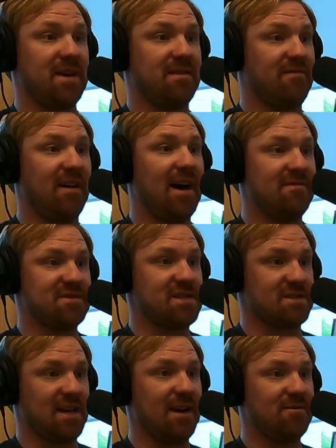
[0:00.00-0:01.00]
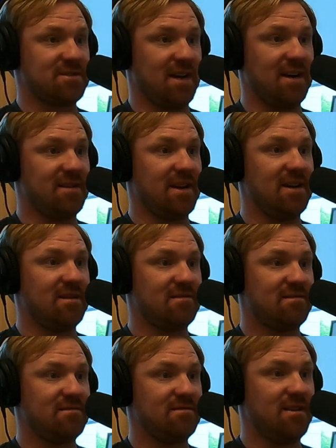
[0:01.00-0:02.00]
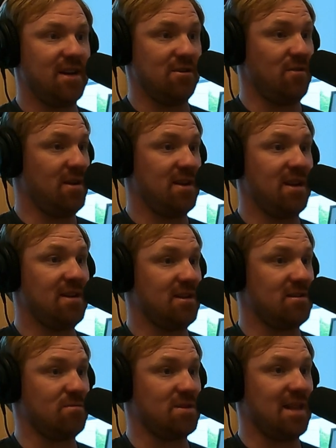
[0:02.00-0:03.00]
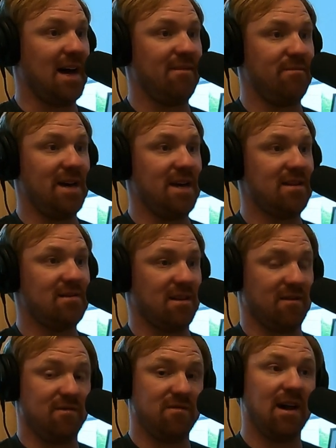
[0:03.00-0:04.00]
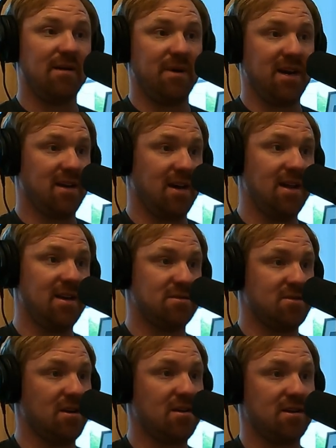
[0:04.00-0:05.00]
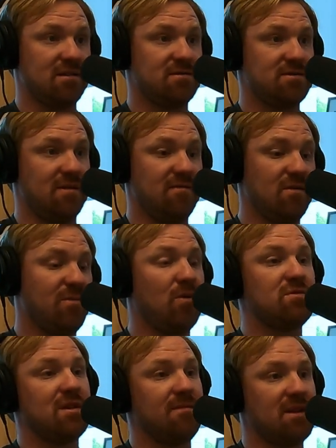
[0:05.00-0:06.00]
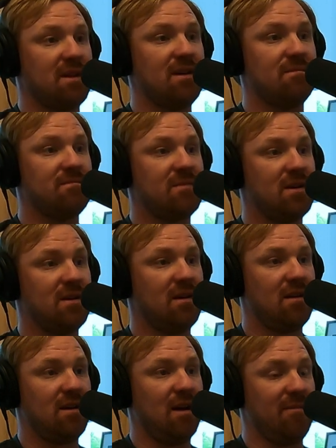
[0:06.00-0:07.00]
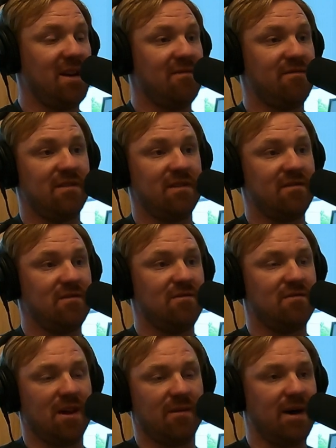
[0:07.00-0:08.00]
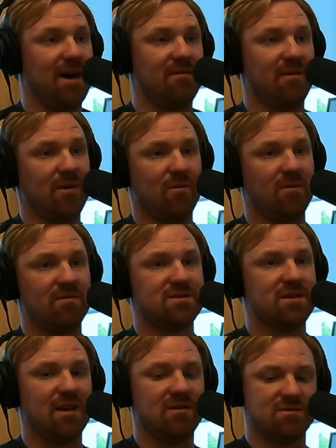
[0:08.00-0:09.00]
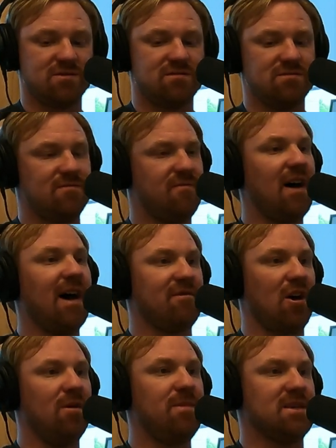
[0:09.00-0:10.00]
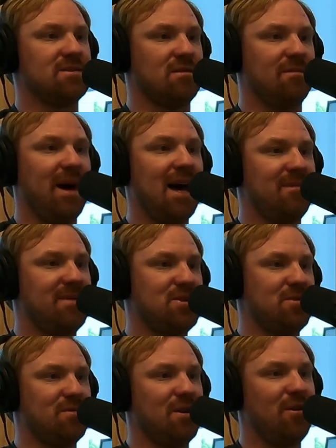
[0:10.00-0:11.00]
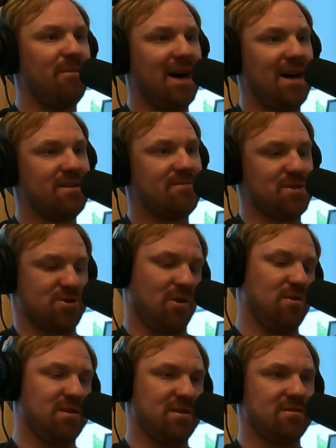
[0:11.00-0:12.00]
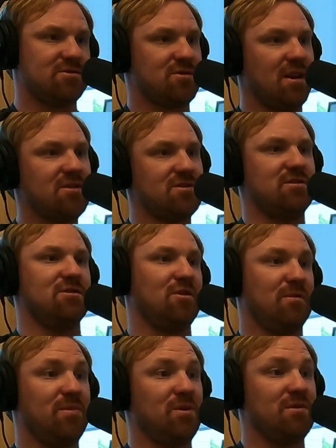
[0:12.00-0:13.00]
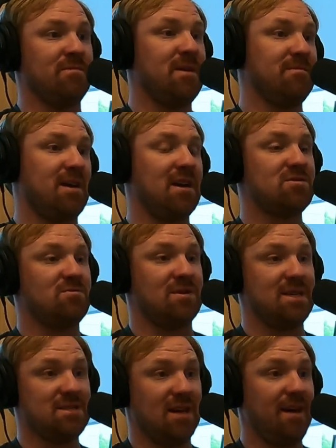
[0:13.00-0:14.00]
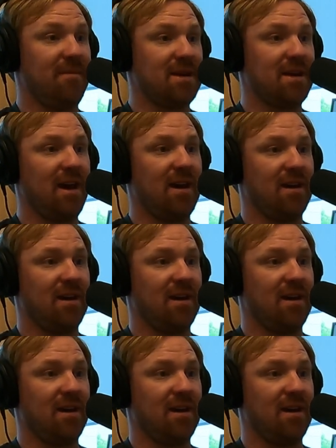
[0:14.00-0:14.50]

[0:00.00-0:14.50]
spent 5-6 hours out there and you ain't done nothing with live bait. Like if you've got bait, cut it, chunk it, see if you can pull something up. I mean, if you think about like, say there's 5 cobias on the bottom that you don't know about patrolling the structure, and you can pull them up and catch one, that's an epic day.